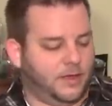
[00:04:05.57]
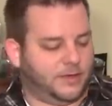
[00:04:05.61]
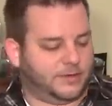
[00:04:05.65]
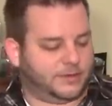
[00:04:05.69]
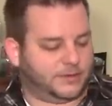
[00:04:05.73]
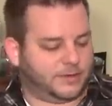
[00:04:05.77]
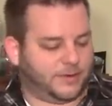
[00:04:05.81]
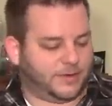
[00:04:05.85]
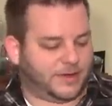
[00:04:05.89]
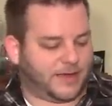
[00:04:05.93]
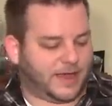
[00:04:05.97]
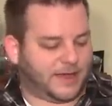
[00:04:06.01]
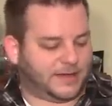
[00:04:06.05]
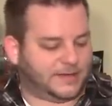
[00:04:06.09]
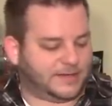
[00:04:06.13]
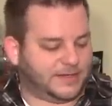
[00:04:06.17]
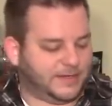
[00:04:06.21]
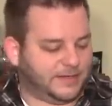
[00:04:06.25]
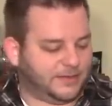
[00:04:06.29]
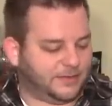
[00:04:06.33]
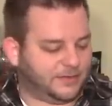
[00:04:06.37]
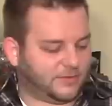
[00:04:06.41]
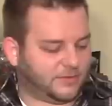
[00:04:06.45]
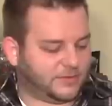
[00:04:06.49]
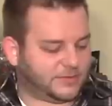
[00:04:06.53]
So in
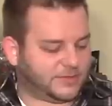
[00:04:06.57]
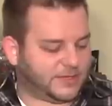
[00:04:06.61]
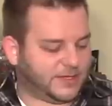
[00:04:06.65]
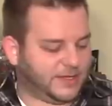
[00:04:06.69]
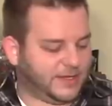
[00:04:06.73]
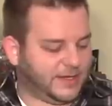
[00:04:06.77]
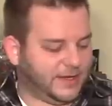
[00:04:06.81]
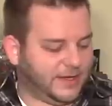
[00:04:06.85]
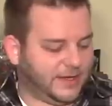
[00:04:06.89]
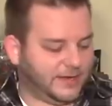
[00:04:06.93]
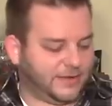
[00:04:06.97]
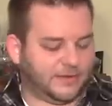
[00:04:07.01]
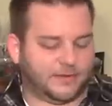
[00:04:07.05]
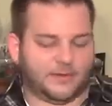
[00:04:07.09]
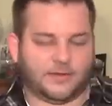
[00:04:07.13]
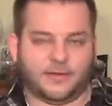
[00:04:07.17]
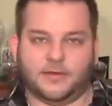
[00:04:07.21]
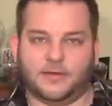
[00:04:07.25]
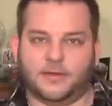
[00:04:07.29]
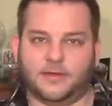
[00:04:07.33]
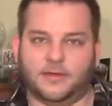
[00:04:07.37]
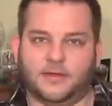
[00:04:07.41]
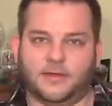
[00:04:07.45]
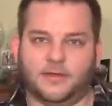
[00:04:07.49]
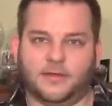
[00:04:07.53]
1913,
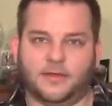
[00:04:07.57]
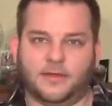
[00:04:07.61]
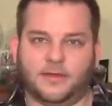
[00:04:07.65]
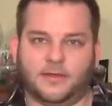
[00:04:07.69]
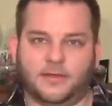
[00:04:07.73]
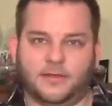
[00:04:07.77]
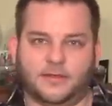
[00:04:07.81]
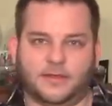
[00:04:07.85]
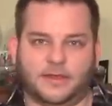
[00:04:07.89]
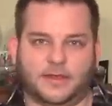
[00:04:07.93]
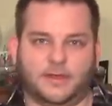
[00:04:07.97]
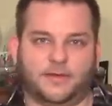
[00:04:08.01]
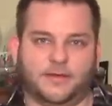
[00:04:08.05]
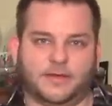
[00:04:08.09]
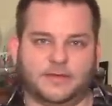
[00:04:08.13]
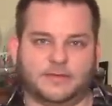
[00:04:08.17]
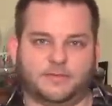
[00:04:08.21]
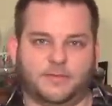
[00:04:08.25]
the U.S.